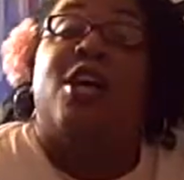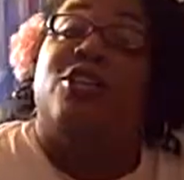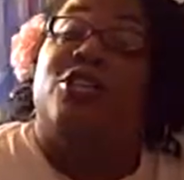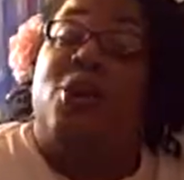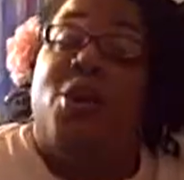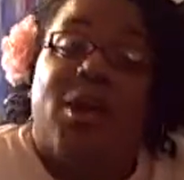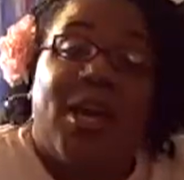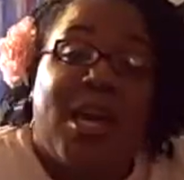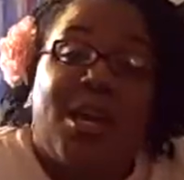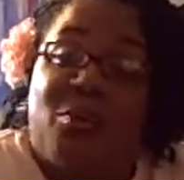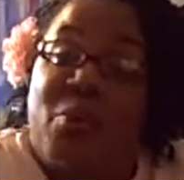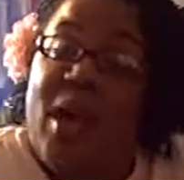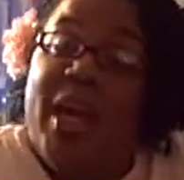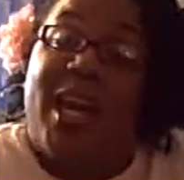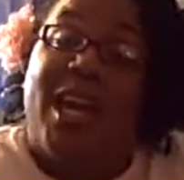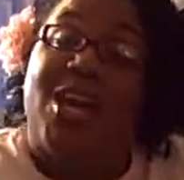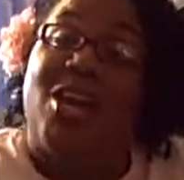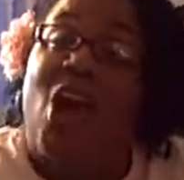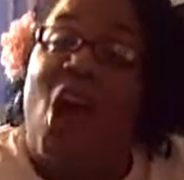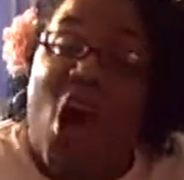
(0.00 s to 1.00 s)
So anyway,
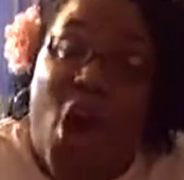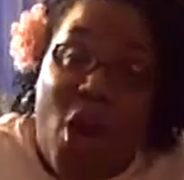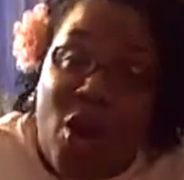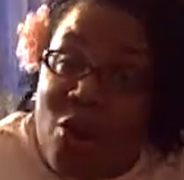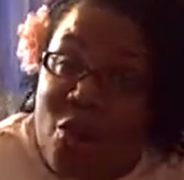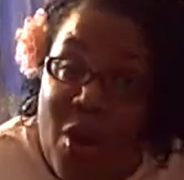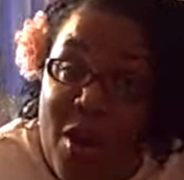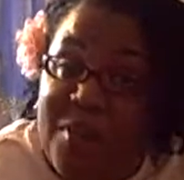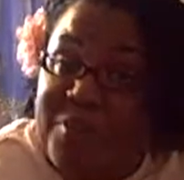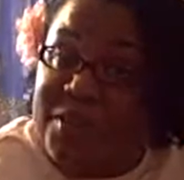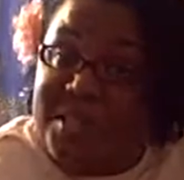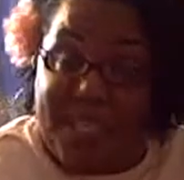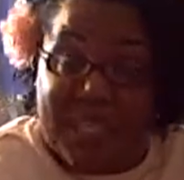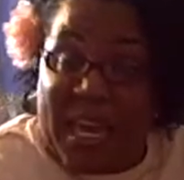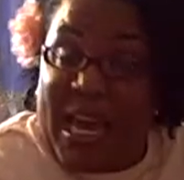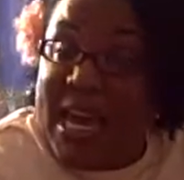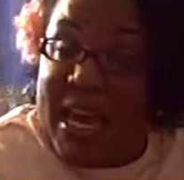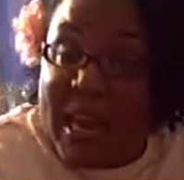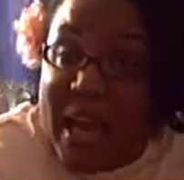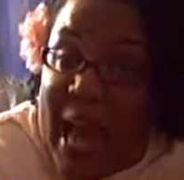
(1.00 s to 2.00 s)
in honor of
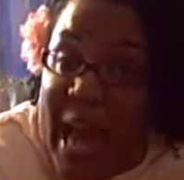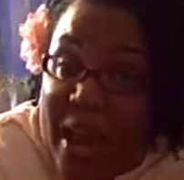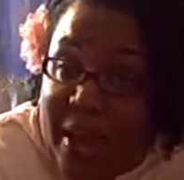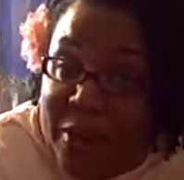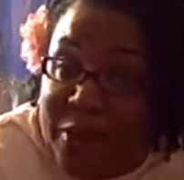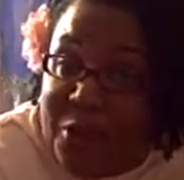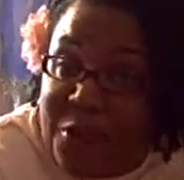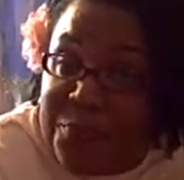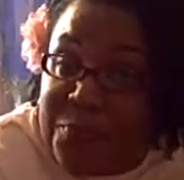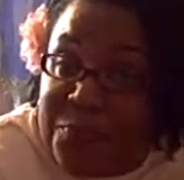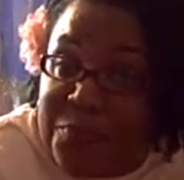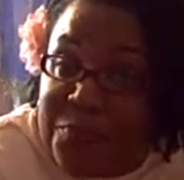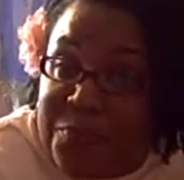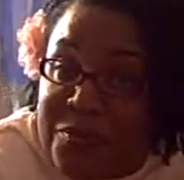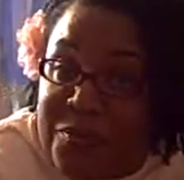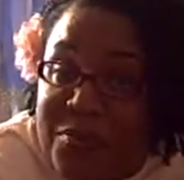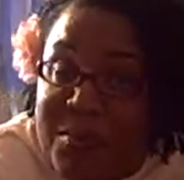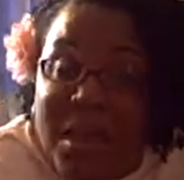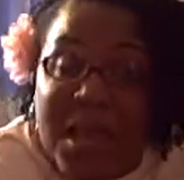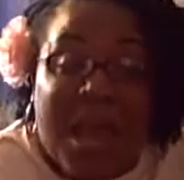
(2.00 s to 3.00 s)
said hater.
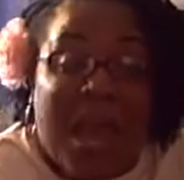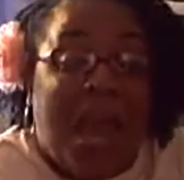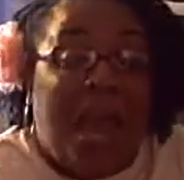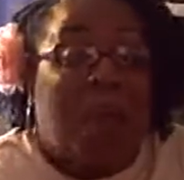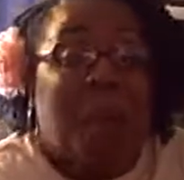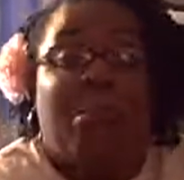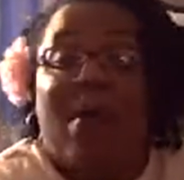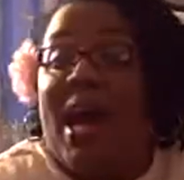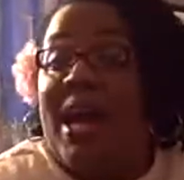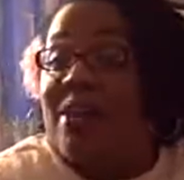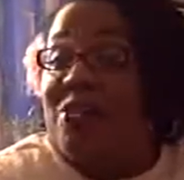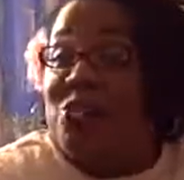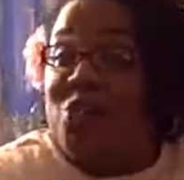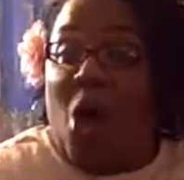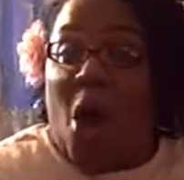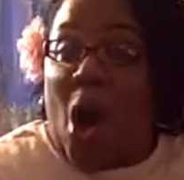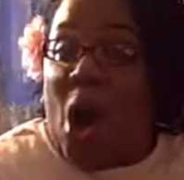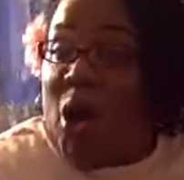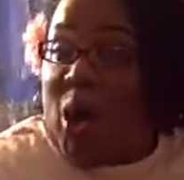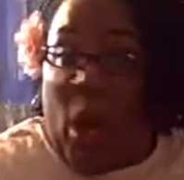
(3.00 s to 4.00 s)
Yes. My
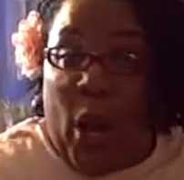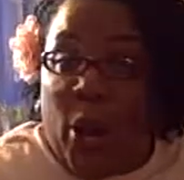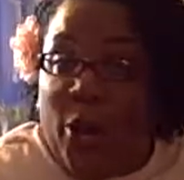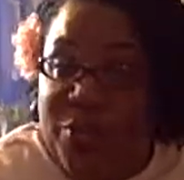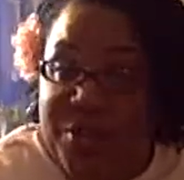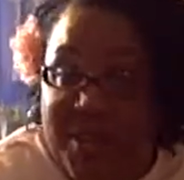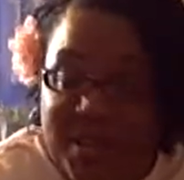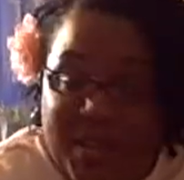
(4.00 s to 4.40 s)
doll of the